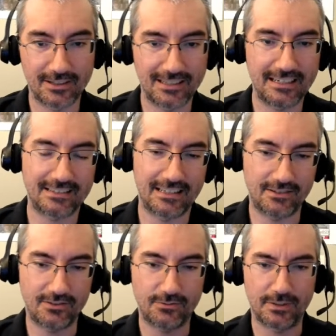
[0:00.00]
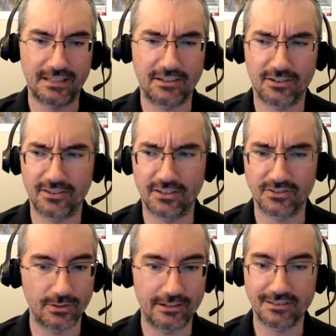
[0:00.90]
on Linux, they use what they call the
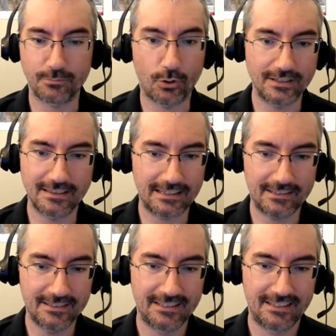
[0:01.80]
Solaris porting layer.